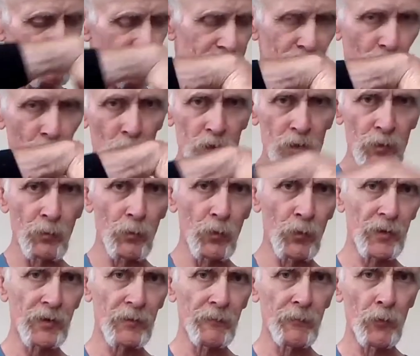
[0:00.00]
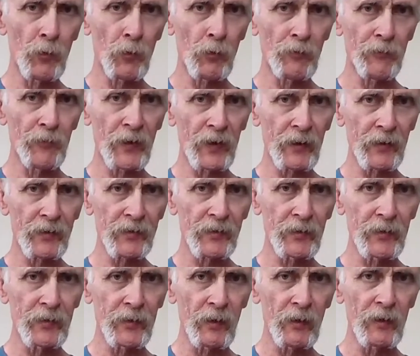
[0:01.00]
more towards the 4th finger, so
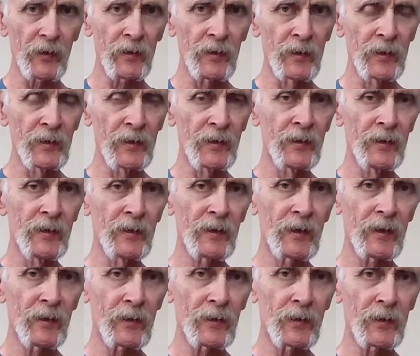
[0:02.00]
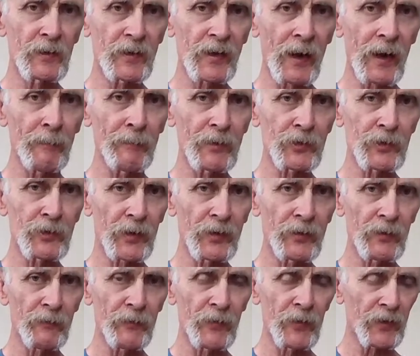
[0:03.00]
you've got a good gap between
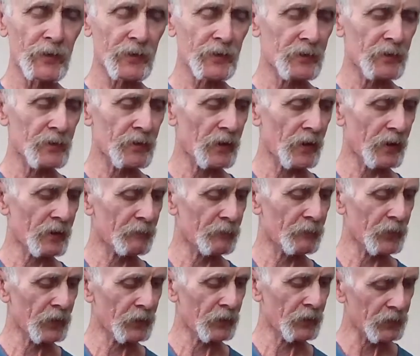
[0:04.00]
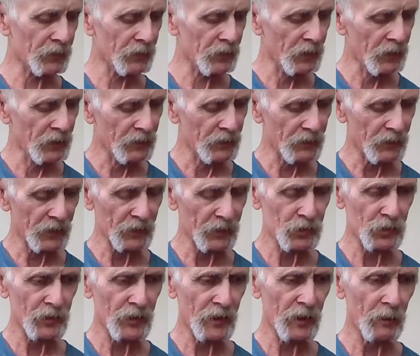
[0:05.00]
the 1st and 2nd fingers. That
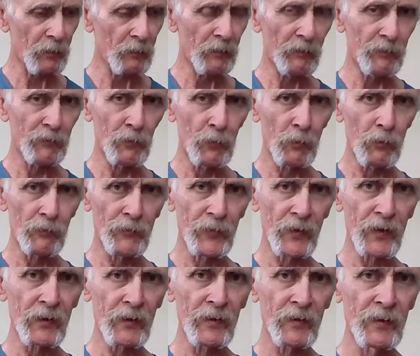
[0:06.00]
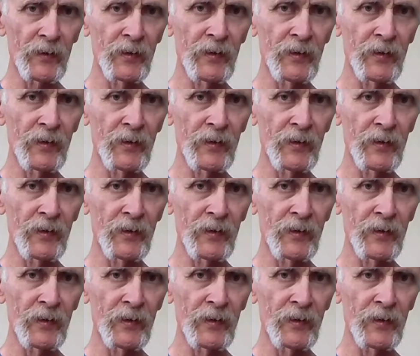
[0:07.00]
should help the 4th finger